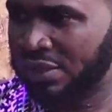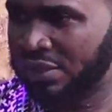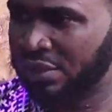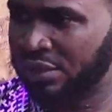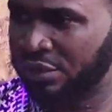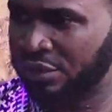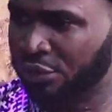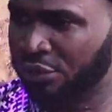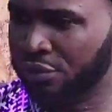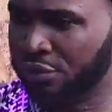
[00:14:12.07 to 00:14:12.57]

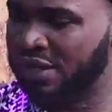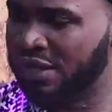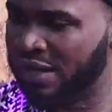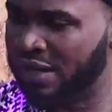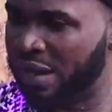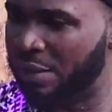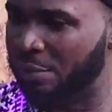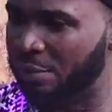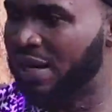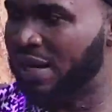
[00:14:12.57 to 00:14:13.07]
you know, they
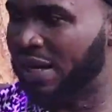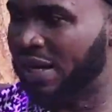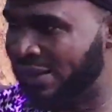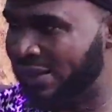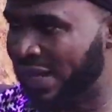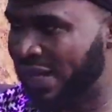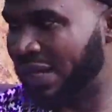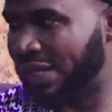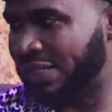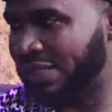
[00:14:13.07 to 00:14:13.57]
have been
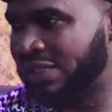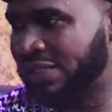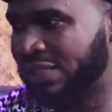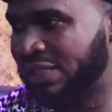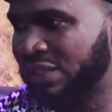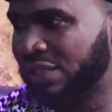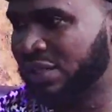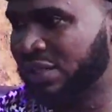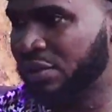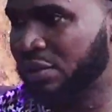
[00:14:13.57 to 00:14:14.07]

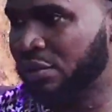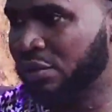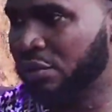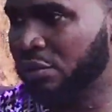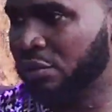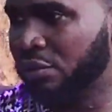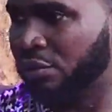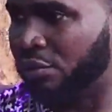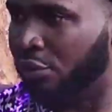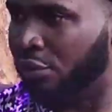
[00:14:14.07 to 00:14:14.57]
attacked
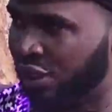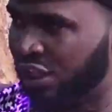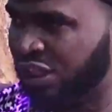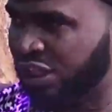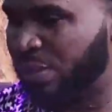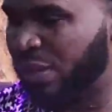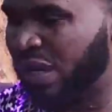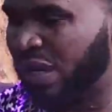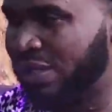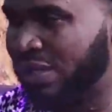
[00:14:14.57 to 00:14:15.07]

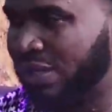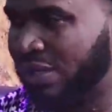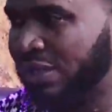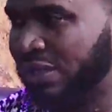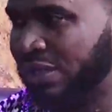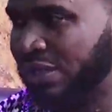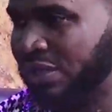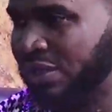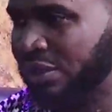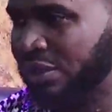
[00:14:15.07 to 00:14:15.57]

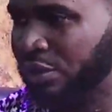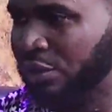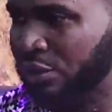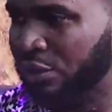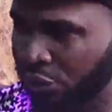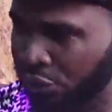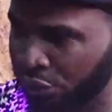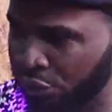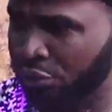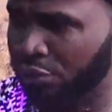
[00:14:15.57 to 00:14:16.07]
unexpectedly,
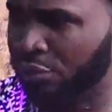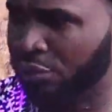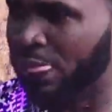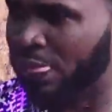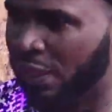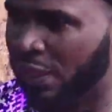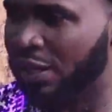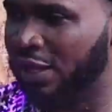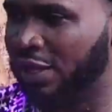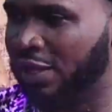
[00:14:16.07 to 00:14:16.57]
you know,
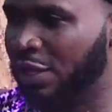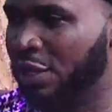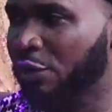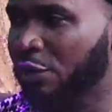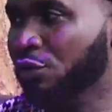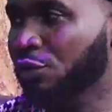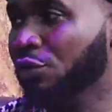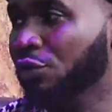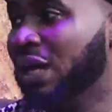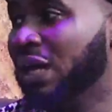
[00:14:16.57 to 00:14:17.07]
they
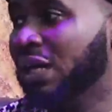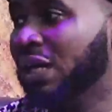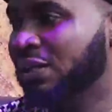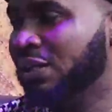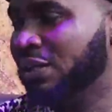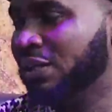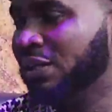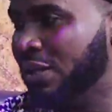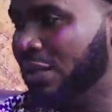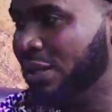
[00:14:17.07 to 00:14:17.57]
will know that
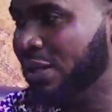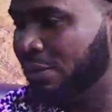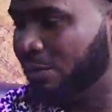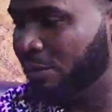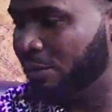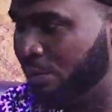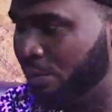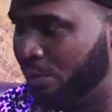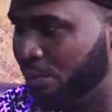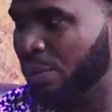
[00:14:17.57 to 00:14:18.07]

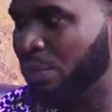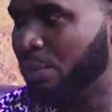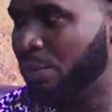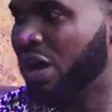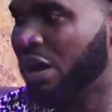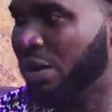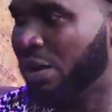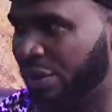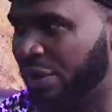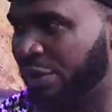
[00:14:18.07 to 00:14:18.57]
people
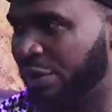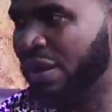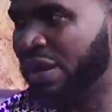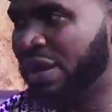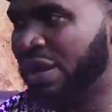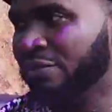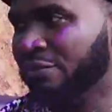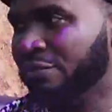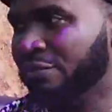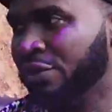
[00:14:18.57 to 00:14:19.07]
are
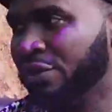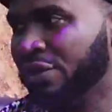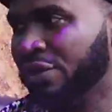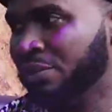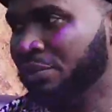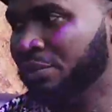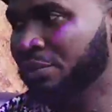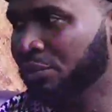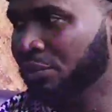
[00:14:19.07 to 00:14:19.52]
preparing for them.